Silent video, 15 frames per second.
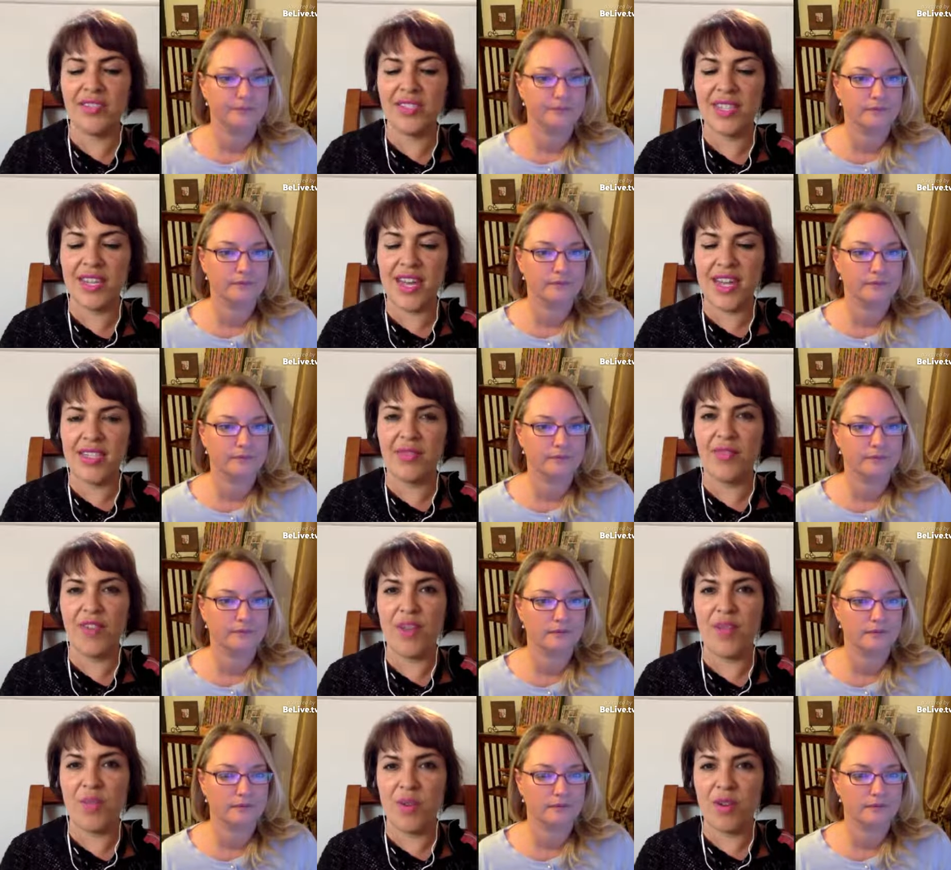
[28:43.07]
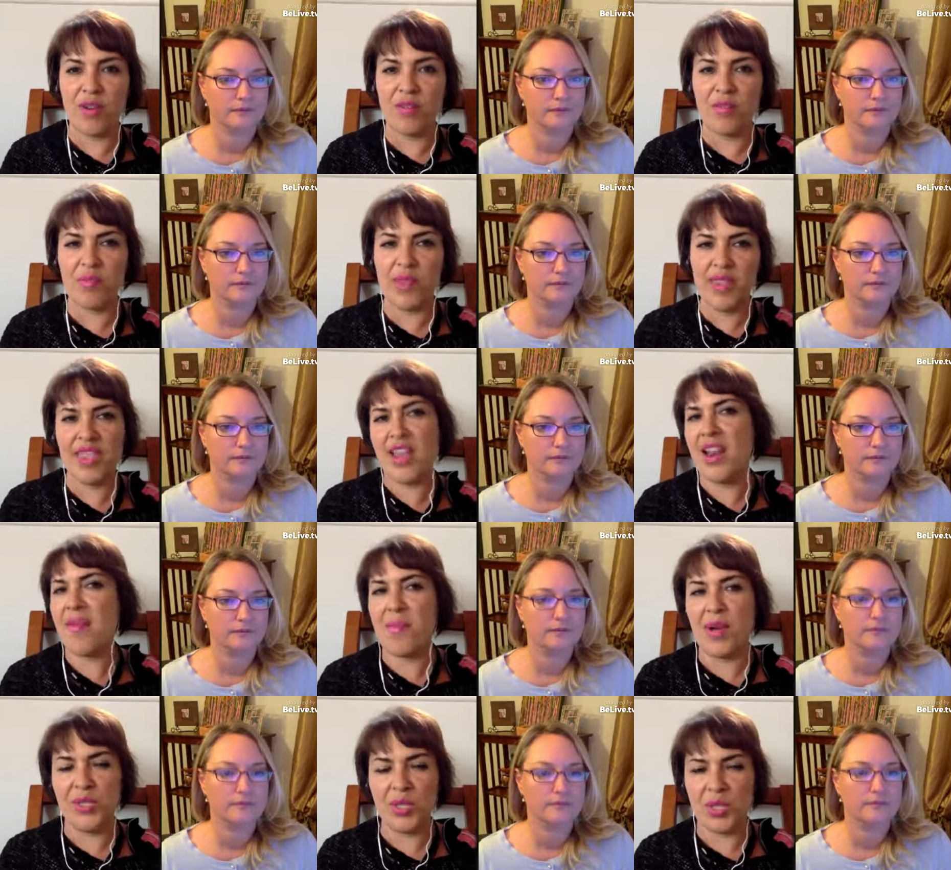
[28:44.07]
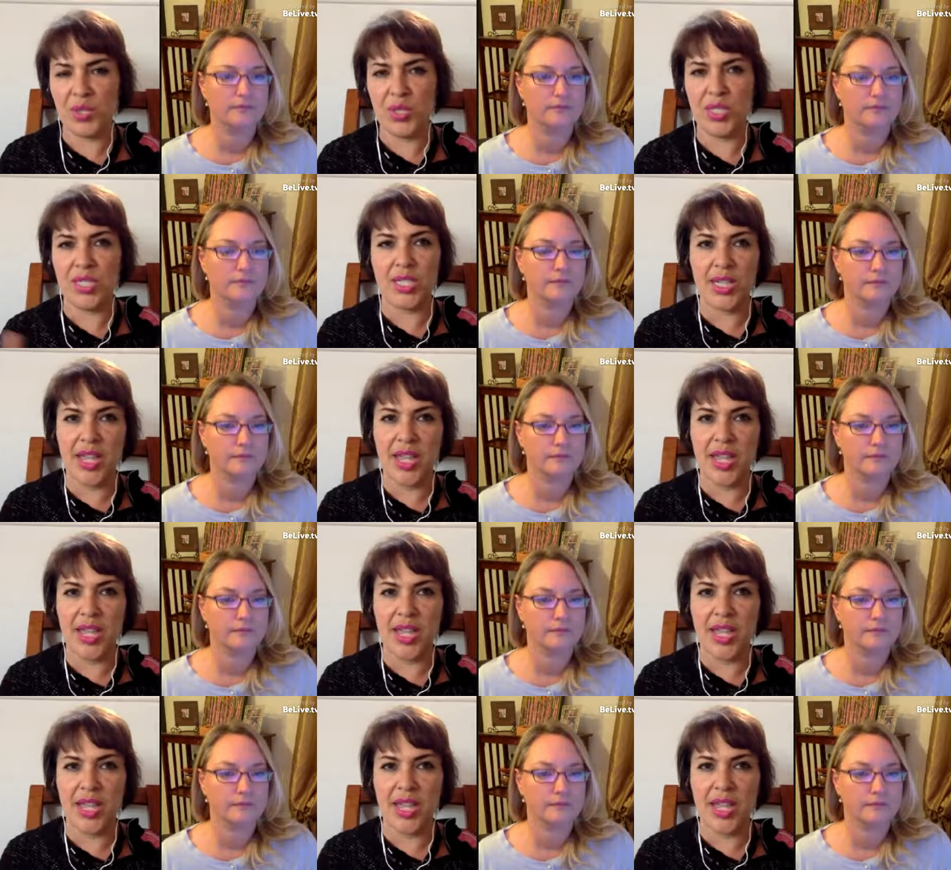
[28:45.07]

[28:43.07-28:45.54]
Speaker 1: It gives a nice framework, but then I'm also